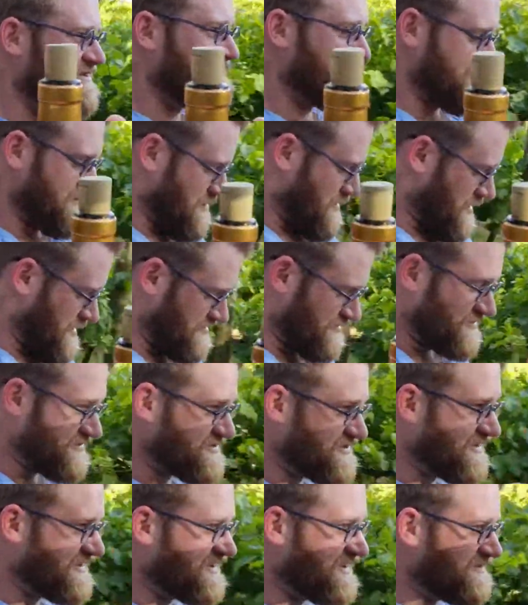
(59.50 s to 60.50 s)
All right,
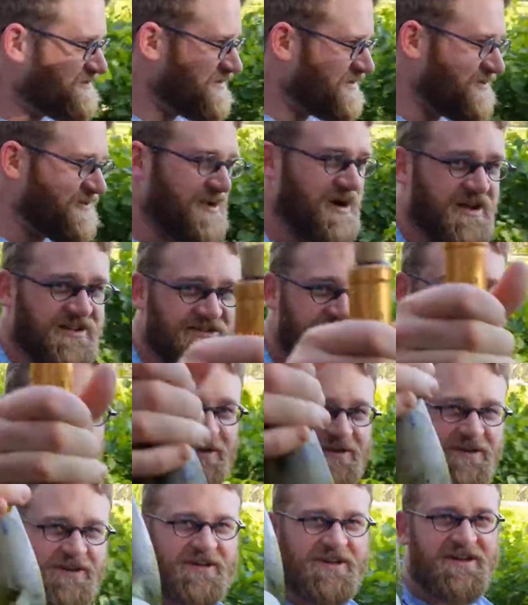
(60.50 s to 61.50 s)
just a little bit of wine
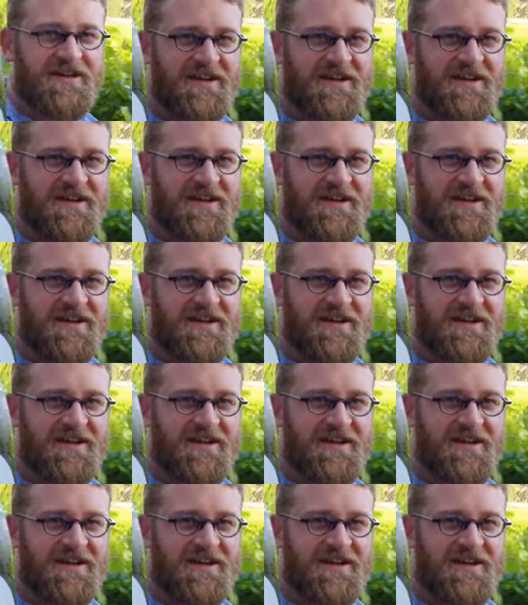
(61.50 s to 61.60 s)
spilled.